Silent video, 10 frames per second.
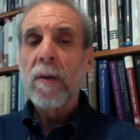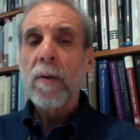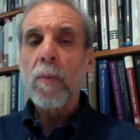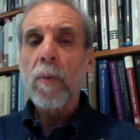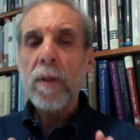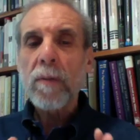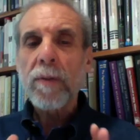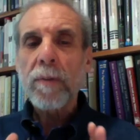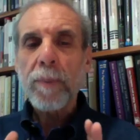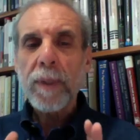One of
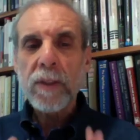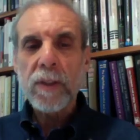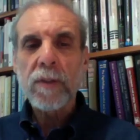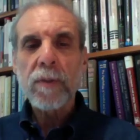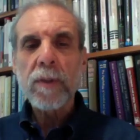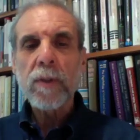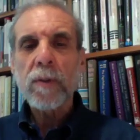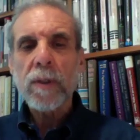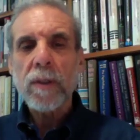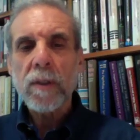the pieces of
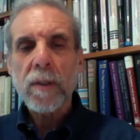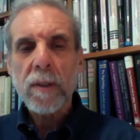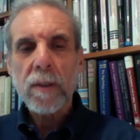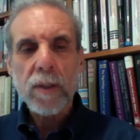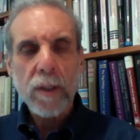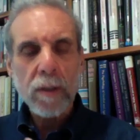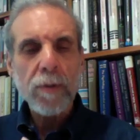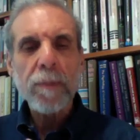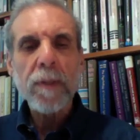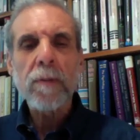research that stuck
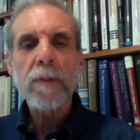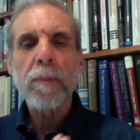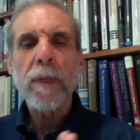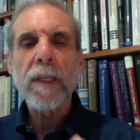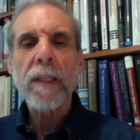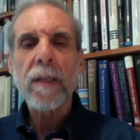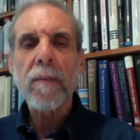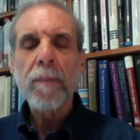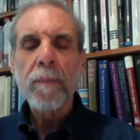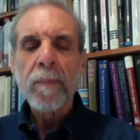with me was by uh,
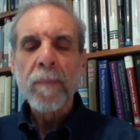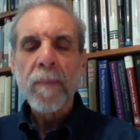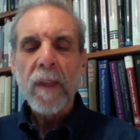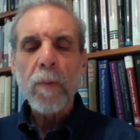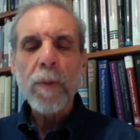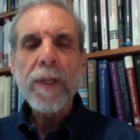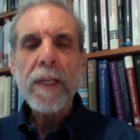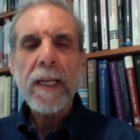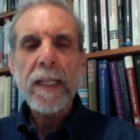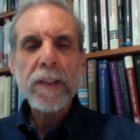
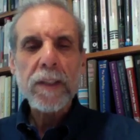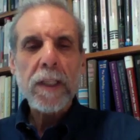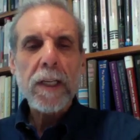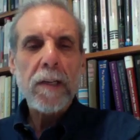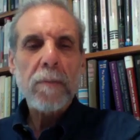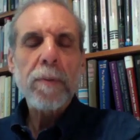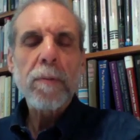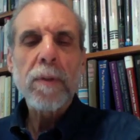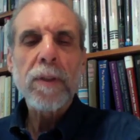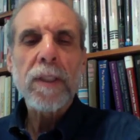Wendy Hasenkamp, who
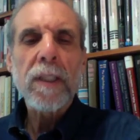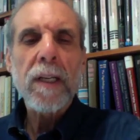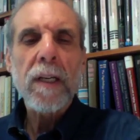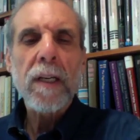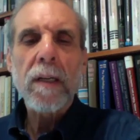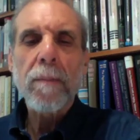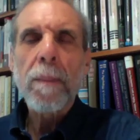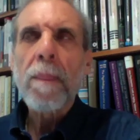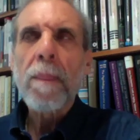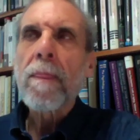was at um,
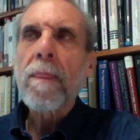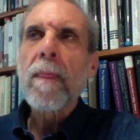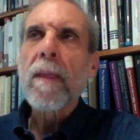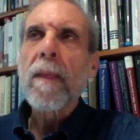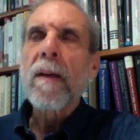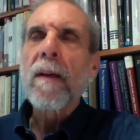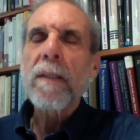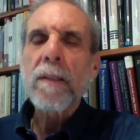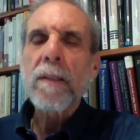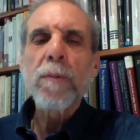I
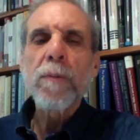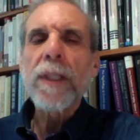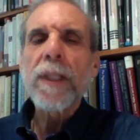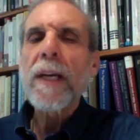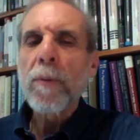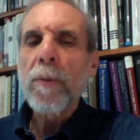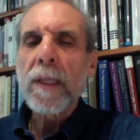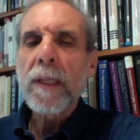think she was at Emory.